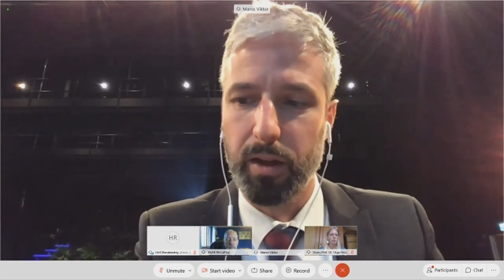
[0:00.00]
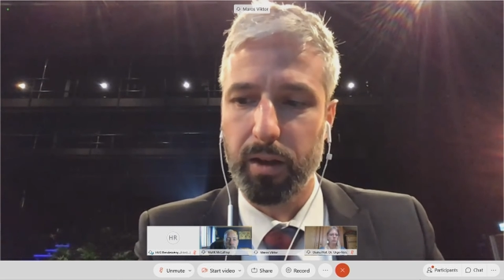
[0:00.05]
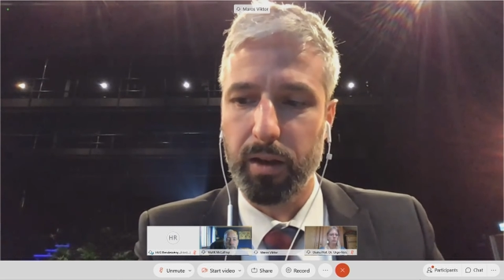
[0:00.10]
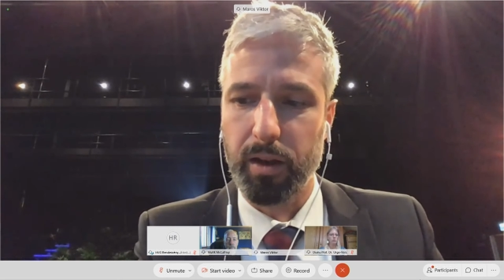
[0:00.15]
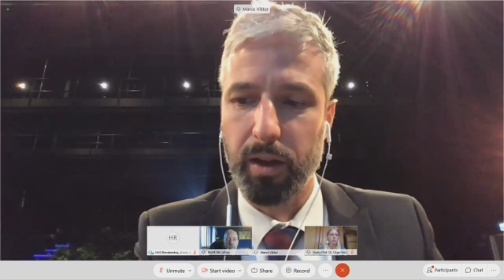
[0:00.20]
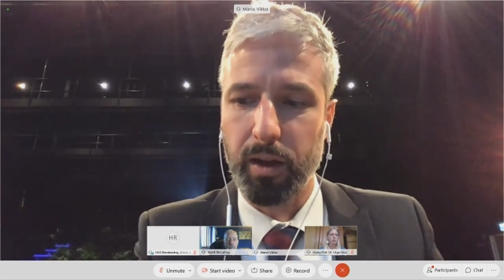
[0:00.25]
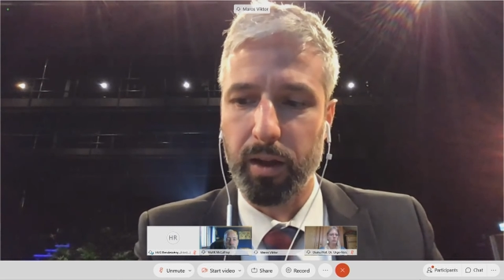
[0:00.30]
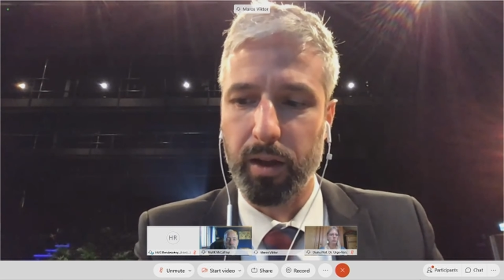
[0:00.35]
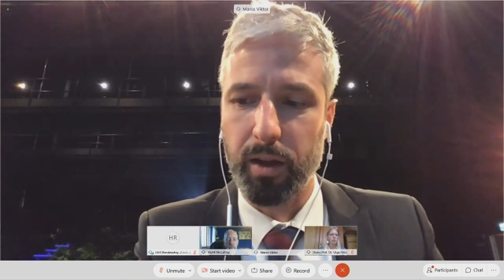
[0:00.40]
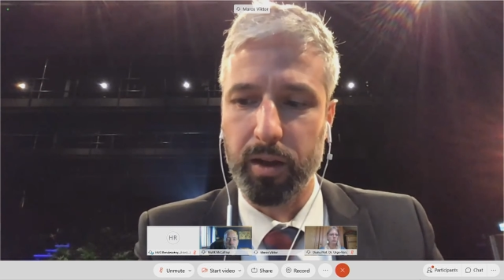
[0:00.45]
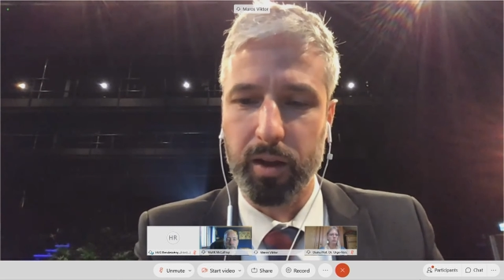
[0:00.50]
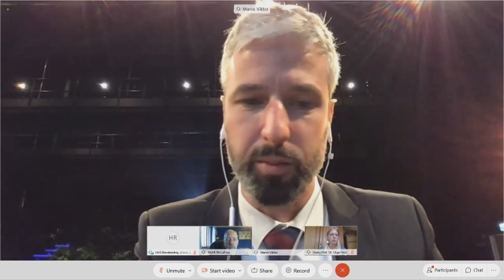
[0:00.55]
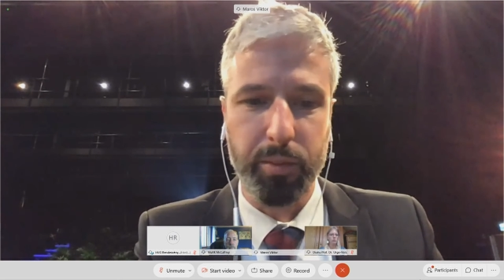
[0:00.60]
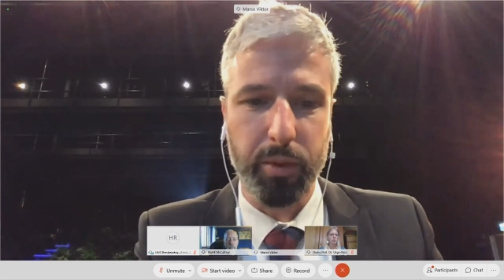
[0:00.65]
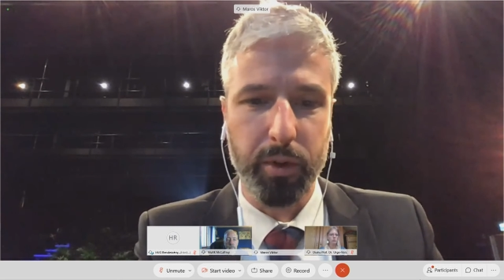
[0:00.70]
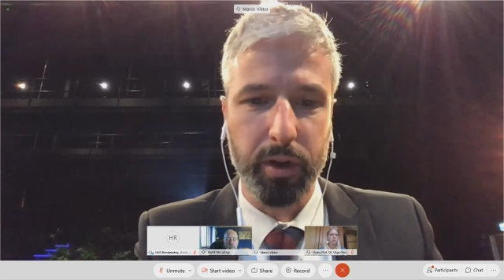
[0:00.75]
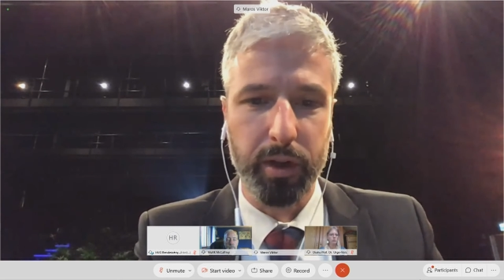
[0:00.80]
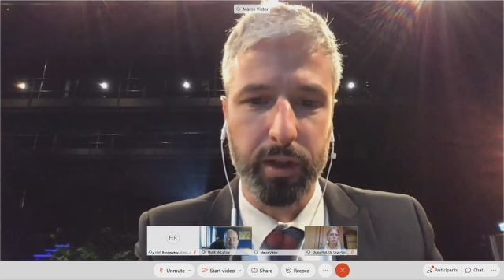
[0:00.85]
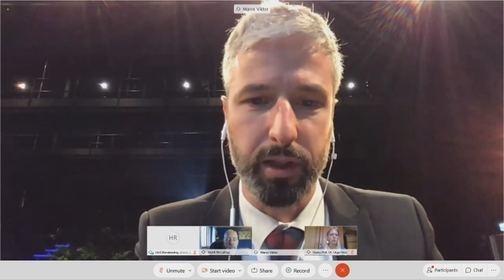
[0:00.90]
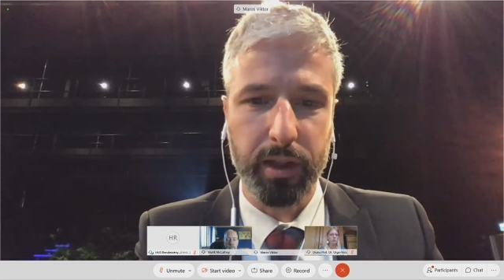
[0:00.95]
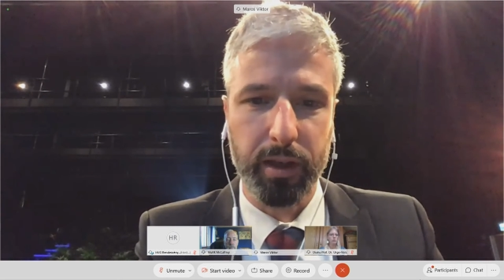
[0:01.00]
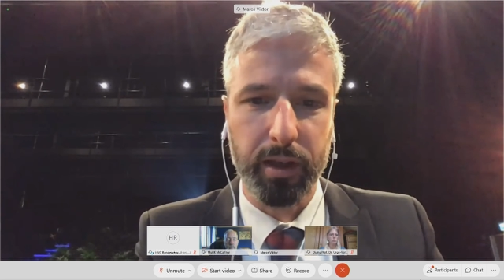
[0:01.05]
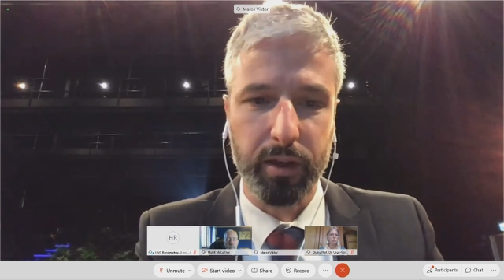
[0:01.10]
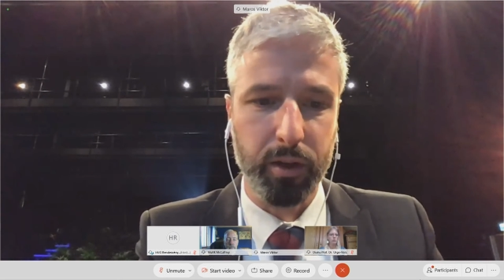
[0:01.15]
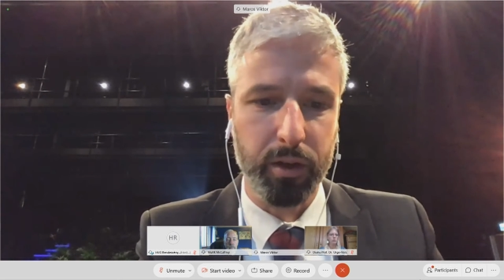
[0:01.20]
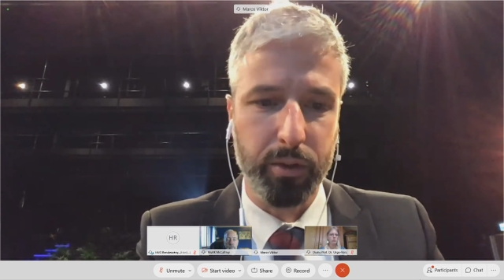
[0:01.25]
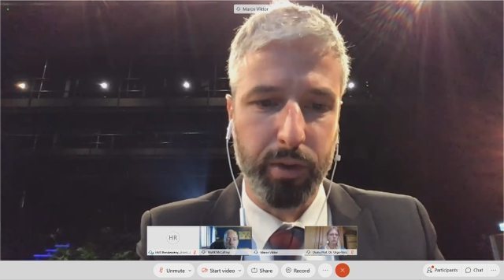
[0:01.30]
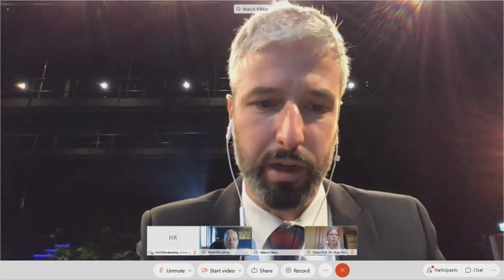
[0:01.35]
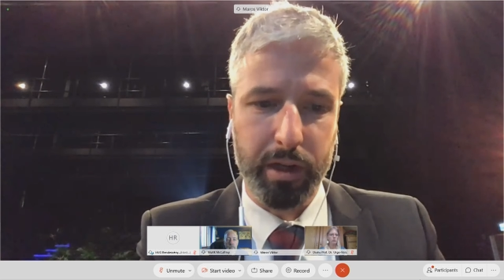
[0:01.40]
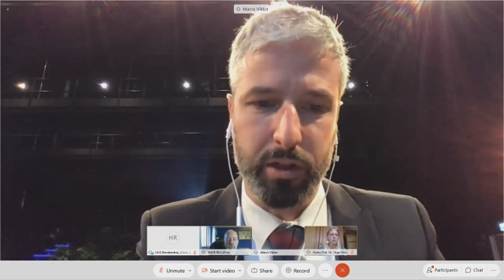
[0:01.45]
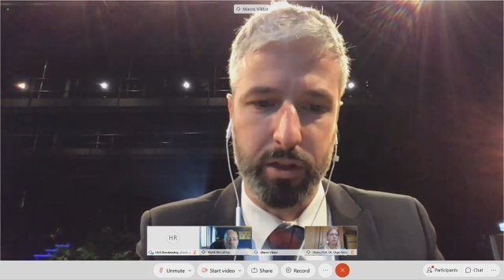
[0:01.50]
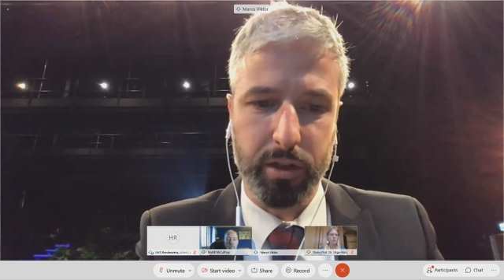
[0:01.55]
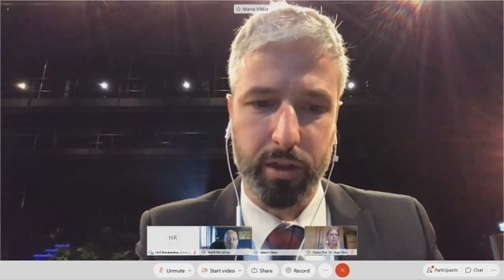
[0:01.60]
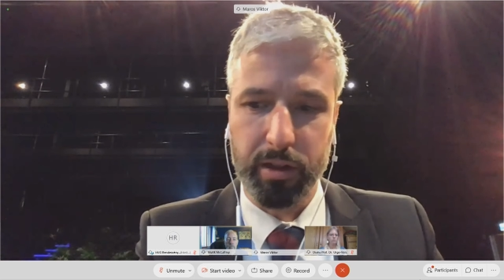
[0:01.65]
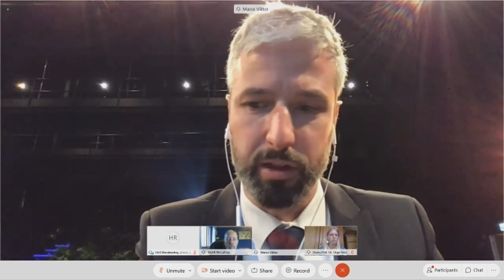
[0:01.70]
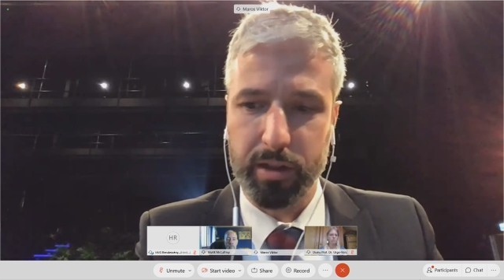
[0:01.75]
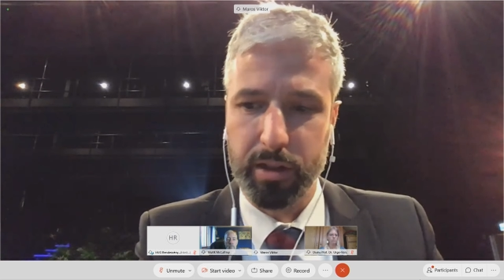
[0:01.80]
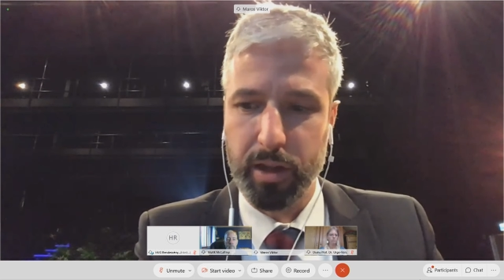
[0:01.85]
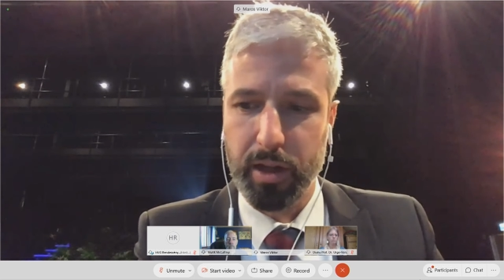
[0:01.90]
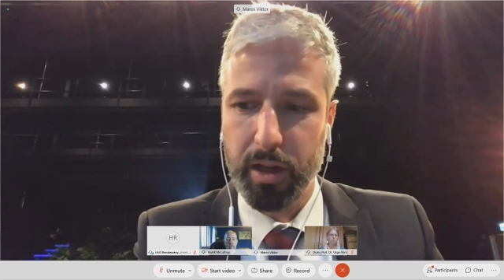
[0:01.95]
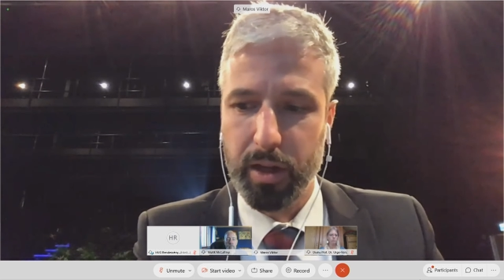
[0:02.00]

the political questions,